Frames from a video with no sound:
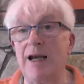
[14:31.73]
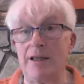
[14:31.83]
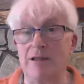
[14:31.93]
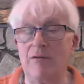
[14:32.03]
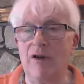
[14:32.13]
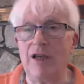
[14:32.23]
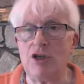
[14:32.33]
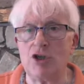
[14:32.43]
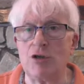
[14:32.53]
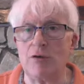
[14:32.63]

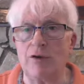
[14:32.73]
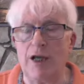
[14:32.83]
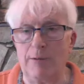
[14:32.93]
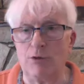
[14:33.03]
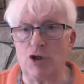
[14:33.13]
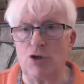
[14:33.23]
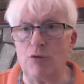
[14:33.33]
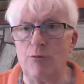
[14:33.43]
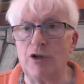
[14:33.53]
activation of Neptune,